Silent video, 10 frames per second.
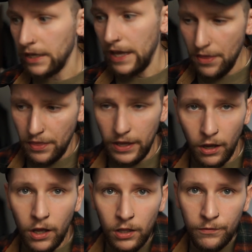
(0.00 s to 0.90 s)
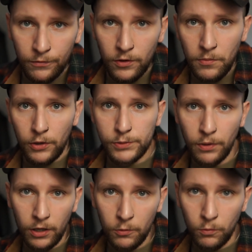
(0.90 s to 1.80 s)
And they all, for the most
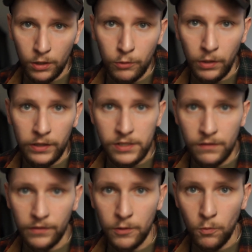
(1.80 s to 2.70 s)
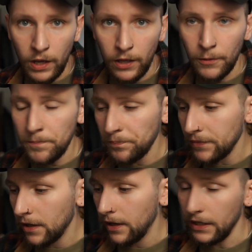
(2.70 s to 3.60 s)
part, work relatively well.
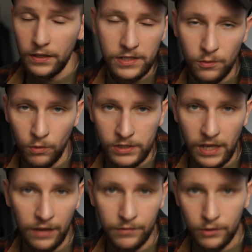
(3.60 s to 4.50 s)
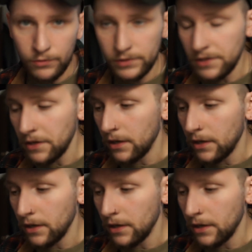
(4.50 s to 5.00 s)
At least the ones I've used.